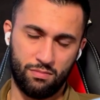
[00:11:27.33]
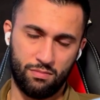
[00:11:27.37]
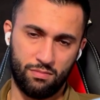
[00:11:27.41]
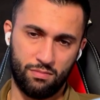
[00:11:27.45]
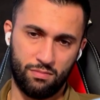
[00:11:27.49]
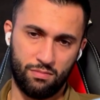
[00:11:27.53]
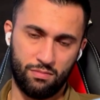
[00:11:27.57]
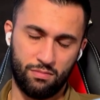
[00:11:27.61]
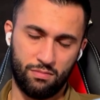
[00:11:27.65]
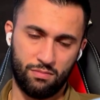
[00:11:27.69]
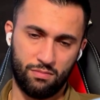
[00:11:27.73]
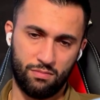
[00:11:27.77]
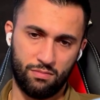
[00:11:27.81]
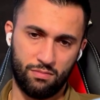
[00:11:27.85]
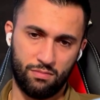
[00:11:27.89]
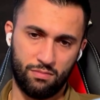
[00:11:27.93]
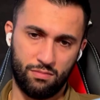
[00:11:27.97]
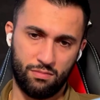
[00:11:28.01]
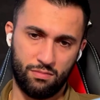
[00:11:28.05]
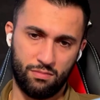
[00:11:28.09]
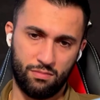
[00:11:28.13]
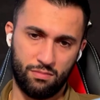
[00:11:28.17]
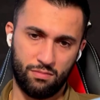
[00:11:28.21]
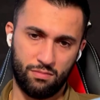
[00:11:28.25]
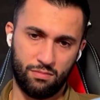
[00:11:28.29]
I heard that one
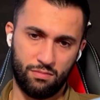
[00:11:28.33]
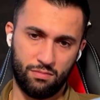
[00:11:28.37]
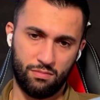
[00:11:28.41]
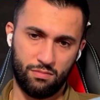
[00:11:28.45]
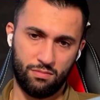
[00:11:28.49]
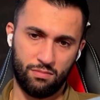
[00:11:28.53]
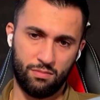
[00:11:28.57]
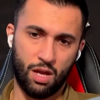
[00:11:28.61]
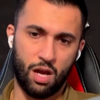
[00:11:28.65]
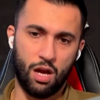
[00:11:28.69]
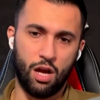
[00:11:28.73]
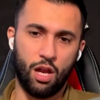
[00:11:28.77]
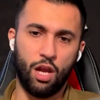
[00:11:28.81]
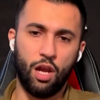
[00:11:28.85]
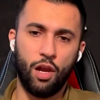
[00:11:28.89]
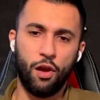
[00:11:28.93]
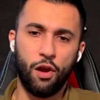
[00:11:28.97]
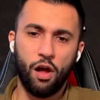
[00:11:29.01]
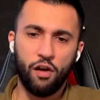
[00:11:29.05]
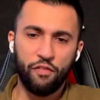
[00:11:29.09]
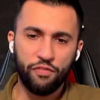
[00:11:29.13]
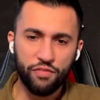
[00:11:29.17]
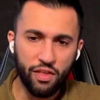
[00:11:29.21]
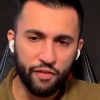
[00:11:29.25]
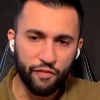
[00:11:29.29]
myself, Bob. I
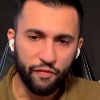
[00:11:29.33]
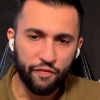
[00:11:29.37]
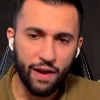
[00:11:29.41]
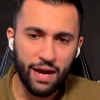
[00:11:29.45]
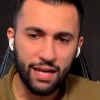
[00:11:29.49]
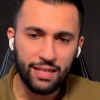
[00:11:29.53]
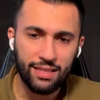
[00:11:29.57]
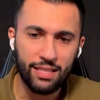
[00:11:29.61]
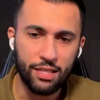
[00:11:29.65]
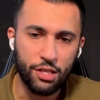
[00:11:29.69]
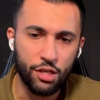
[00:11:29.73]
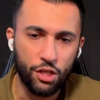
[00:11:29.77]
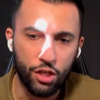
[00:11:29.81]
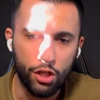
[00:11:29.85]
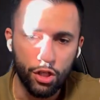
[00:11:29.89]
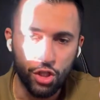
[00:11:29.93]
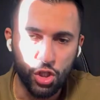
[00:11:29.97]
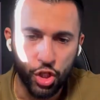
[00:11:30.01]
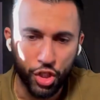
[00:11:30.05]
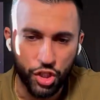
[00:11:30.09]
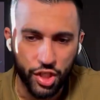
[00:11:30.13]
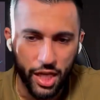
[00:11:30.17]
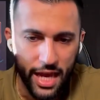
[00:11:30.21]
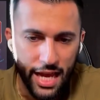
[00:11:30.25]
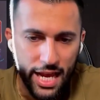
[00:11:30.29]
love the fact that you can
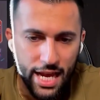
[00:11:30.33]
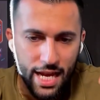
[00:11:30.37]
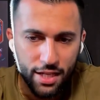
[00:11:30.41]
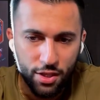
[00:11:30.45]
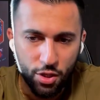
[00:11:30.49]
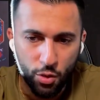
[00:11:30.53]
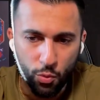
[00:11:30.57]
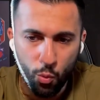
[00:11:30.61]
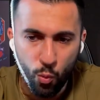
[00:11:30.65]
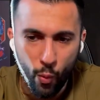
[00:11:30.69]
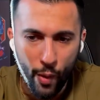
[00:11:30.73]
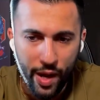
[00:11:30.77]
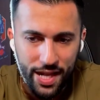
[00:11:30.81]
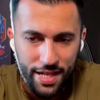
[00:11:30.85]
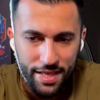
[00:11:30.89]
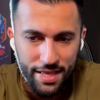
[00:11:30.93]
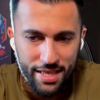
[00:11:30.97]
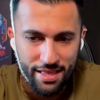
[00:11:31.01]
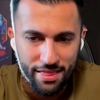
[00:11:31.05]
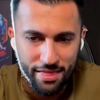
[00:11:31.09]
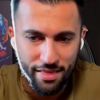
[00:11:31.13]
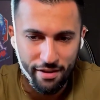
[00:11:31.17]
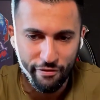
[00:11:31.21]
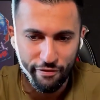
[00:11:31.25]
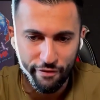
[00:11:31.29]
just hear the wind
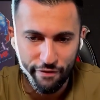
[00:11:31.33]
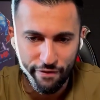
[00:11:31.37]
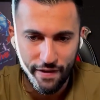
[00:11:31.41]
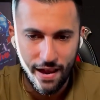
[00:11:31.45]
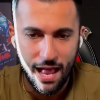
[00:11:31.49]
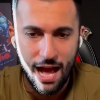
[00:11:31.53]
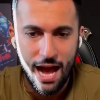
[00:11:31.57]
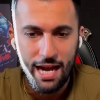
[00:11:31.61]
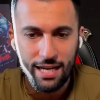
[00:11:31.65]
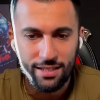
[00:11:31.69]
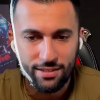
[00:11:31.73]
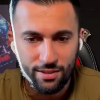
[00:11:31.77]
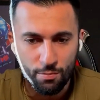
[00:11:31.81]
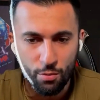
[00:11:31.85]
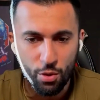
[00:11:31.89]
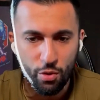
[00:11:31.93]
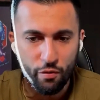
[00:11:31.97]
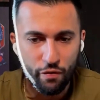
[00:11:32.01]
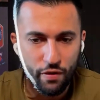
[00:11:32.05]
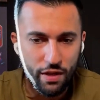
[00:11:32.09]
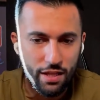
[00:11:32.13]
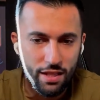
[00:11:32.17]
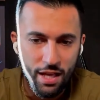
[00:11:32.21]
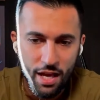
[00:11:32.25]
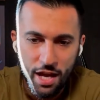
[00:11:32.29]
and the flags
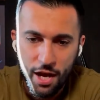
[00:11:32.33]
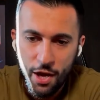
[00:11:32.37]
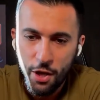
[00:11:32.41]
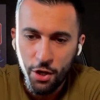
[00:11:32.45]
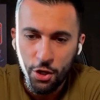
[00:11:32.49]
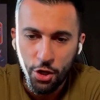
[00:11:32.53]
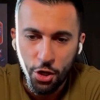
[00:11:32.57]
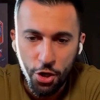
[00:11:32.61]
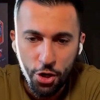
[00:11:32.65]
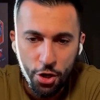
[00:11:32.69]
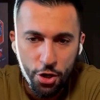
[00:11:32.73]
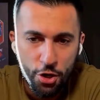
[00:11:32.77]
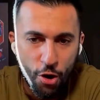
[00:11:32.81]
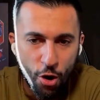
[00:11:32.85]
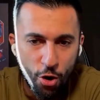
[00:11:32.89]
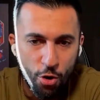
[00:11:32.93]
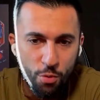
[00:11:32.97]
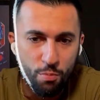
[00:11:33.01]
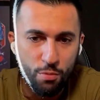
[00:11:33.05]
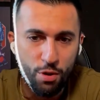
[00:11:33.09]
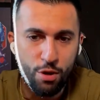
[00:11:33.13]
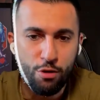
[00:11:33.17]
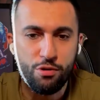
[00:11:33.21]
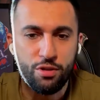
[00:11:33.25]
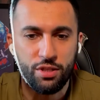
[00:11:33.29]
moving. No
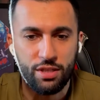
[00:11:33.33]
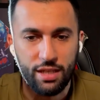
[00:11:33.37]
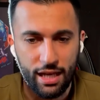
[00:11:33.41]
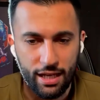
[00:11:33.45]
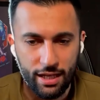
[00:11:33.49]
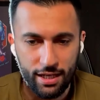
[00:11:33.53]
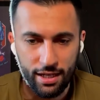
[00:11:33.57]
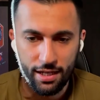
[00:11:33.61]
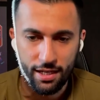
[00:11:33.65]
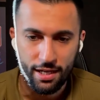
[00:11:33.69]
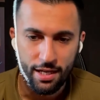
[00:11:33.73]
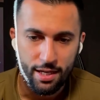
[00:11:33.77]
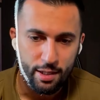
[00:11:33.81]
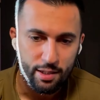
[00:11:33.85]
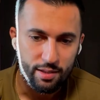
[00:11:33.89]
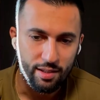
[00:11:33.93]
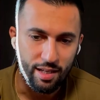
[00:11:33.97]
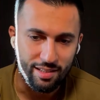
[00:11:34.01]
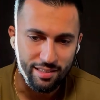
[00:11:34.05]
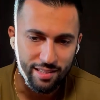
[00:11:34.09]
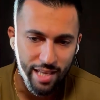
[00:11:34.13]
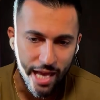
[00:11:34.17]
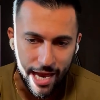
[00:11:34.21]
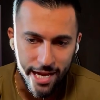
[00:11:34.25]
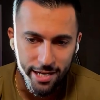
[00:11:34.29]
music. The
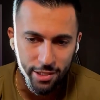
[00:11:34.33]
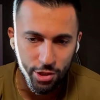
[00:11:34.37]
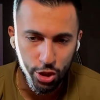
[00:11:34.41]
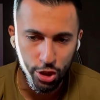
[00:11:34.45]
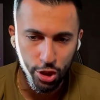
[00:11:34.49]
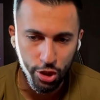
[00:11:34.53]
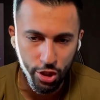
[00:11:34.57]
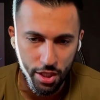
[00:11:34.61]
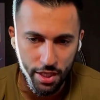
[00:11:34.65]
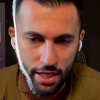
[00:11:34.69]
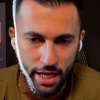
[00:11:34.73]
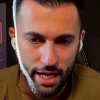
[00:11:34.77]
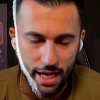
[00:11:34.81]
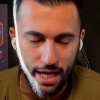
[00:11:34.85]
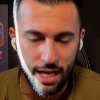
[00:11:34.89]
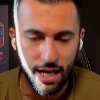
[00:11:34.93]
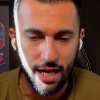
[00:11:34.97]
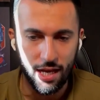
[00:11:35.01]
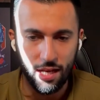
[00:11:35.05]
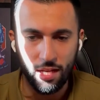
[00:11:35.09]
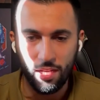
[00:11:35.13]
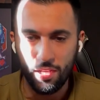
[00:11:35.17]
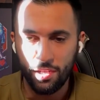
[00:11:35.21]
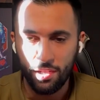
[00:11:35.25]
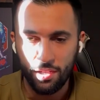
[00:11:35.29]
tension
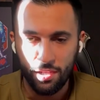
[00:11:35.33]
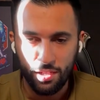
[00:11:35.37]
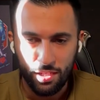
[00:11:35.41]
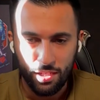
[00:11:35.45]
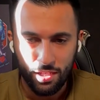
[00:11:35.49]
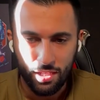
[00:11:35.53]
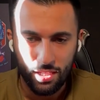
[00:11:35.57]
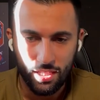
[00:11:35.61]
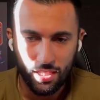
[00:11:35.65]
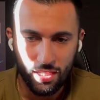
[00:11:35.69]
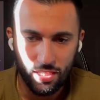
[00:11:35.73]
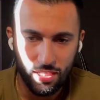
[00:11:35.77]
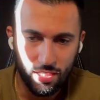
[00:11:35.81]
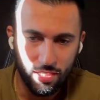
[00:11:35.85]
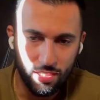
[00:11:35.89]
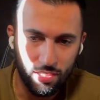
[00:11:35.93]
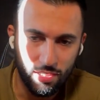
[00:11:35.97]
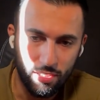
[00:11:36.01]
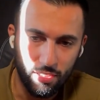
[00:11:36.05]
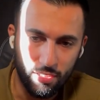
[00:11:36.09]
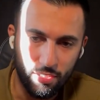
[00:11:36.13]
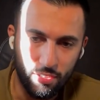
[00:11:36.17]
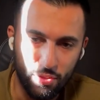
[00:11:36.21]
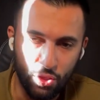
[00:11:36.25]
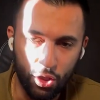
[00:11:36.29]
here.
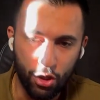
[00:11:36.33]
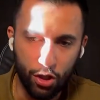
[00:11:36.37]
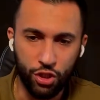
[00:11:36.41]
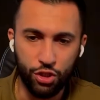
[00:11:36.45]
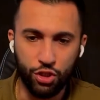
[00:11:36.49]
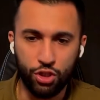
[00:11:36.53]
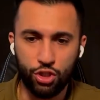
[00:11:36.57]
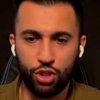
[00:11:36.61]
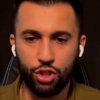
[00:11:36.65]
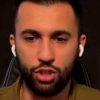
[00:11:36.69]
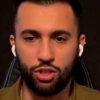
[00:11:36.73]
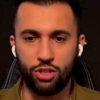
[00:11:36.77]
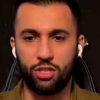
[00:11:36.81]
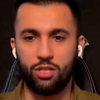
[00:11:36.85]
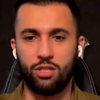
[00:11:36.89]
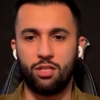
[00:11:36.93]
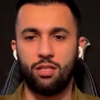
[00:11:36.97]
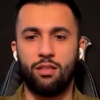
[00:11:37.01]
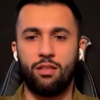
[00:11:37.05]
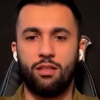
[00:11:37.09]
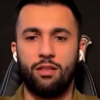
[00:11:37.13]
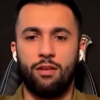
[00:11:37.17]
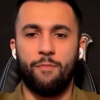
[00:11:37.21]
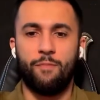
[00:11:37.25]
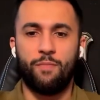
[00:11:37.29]
You could just
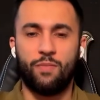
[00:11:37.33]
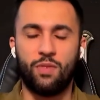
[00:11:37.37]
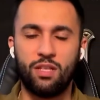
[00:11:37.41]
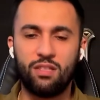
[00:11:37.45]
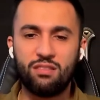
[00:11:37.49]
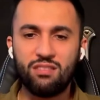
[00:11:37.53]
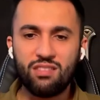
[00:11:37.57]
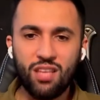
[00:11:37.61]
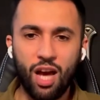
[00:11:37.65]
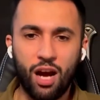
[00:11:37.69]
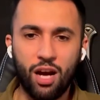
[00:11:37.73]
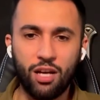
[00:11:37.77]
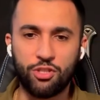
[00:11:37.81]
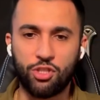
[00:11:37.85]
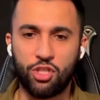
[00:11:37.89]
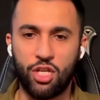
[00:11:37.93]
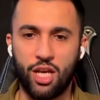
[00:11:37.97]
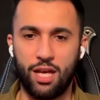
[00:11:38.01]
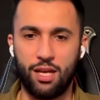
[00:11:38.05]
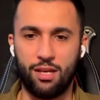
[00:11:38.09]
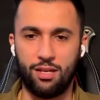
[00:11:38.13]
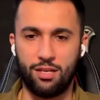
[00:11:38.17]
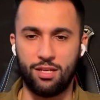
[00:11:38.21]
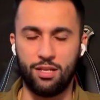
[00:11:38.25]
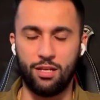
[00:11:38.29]
touch
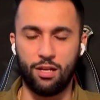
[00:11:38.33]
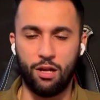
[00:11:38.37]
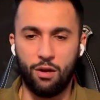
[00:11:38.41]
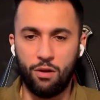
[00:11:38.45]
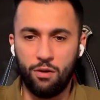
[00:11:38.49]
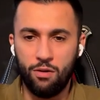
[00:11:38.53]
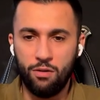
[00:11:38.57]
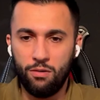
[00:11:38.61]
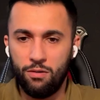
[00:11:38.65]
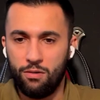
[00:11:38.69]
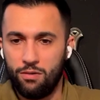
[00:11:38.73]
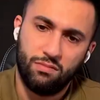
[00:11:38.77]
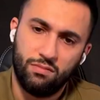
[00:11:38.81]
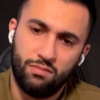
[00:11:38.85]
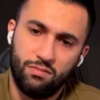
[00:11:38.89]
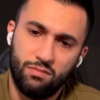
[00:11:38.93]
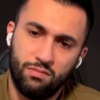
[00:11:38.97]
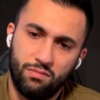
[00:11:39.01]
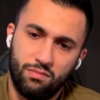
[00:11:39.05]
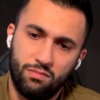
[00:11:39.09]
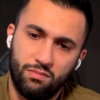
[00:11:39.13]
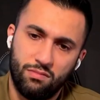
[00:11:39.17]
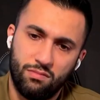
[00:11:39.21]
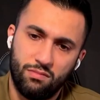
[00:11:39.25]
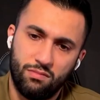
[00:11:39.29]
it, you know?
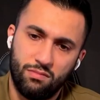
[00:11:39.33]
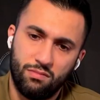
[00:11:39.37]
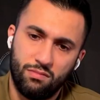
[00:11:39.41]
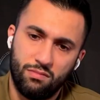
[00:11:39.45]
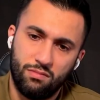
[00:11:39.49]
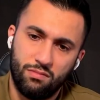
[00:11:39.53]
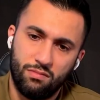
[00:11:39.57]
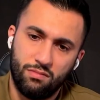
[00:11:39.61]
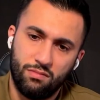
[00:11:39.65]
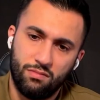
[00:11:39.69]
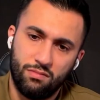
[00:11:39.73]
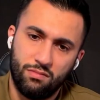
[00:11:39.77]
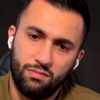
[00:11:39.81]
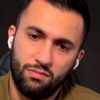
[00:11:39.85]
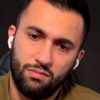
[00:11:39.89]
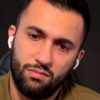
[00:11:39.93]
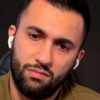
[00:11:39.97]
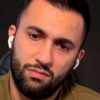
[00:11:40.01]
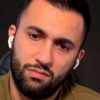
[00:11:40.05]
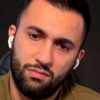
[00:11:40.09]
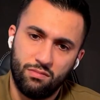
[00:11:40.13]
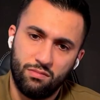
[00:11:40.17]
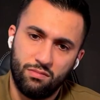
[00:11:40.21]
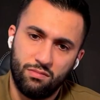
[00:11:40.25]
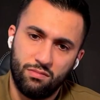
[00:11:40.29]
I'll have that 32,
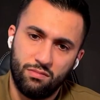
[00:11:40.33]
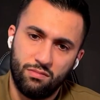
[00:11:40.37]
Bob.